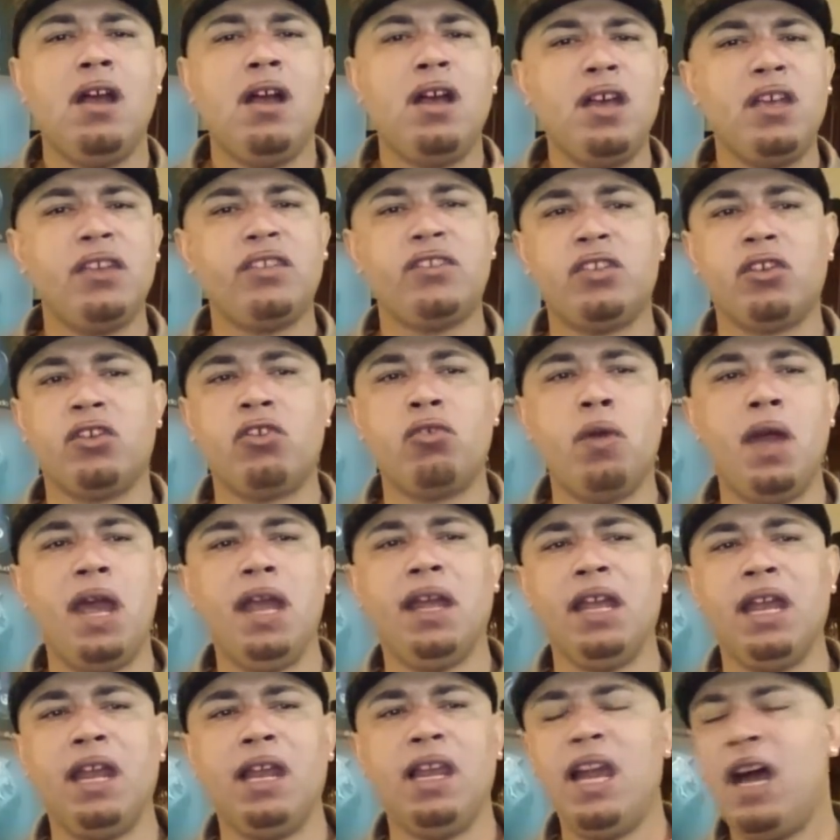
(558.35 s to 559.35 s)
us to
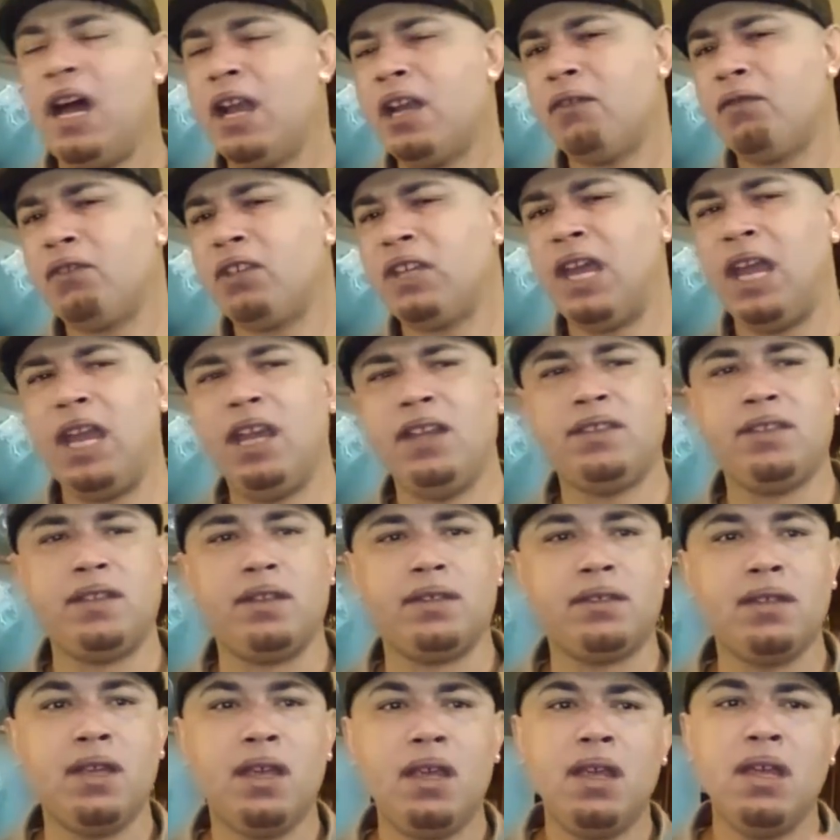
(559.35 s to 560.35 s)
crack a lot of
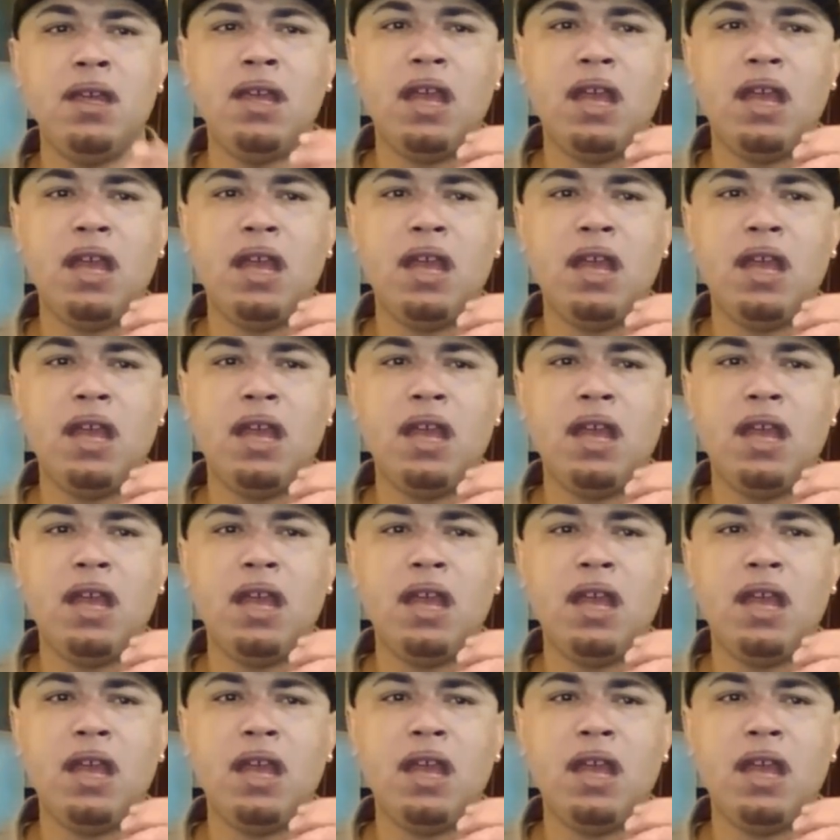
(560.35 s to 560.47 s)
cases.